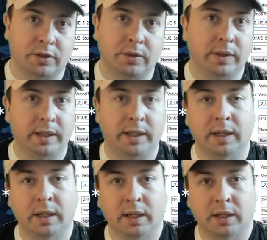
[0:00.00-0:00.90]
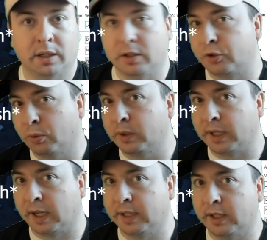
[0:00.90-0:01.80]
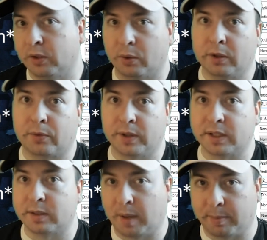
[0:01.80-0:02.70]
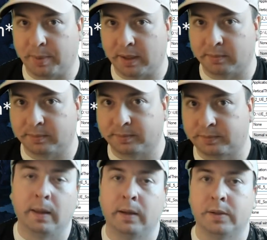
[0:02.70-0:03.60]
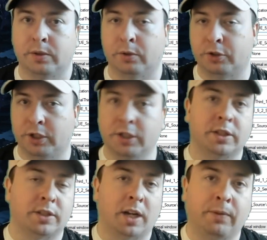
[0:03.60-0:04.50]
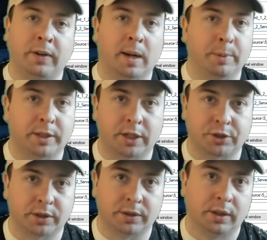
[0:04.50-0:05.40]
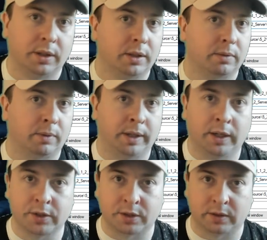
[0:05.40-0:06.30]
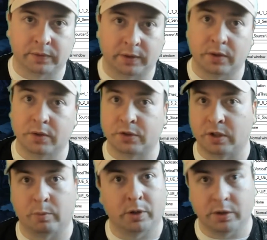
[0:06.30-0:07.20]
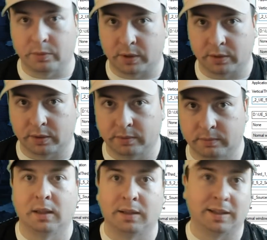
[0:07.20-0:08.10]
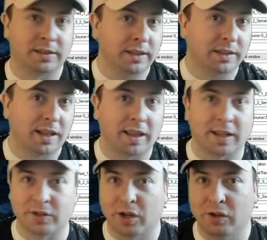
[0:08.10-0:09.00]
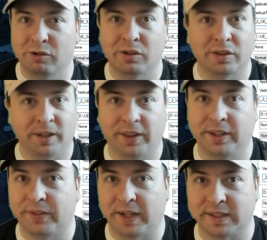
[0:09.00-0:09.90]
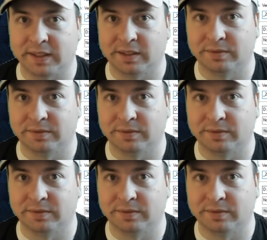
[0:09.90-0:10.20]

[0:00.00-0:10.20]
to the shortcut in order for this to pop up. So it's just a software application running on a server somewhere in the world. That's it, that's all, nothing fancy.